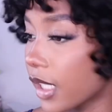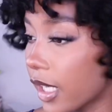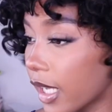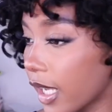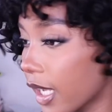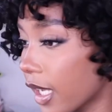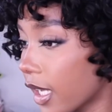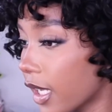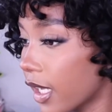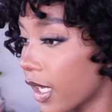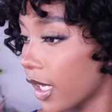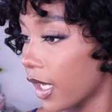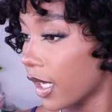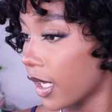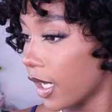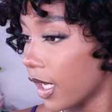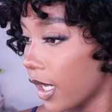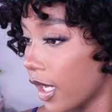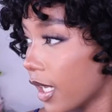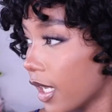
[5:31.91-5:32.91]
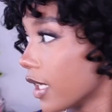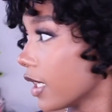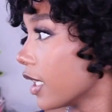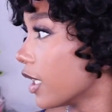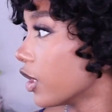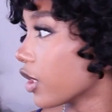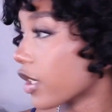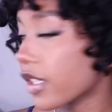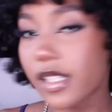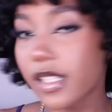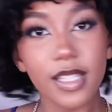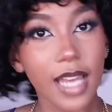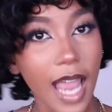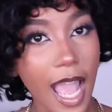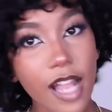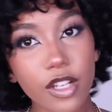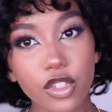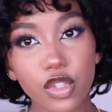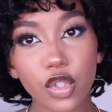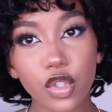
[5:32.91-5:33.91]
Like it looks
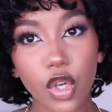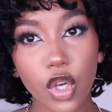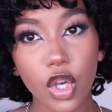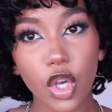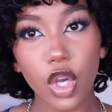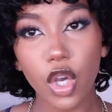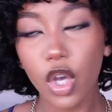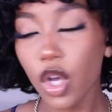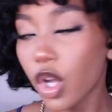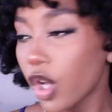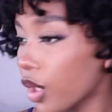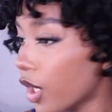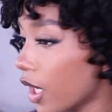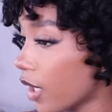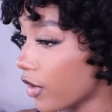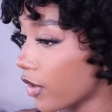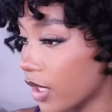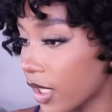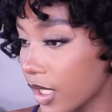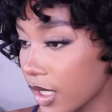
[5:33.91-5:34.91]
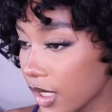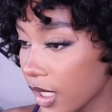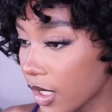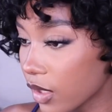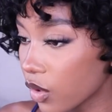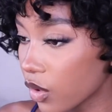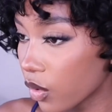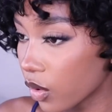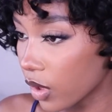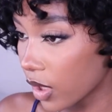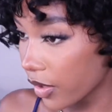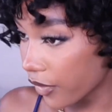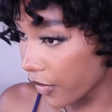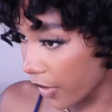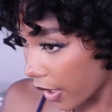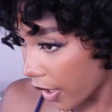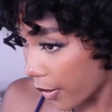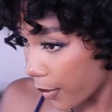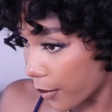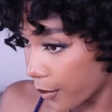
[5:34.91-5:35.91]
natural. Everything's like totally a
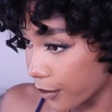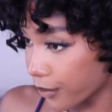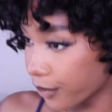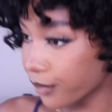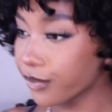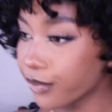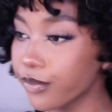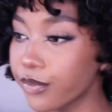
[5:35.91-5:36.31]
vibe.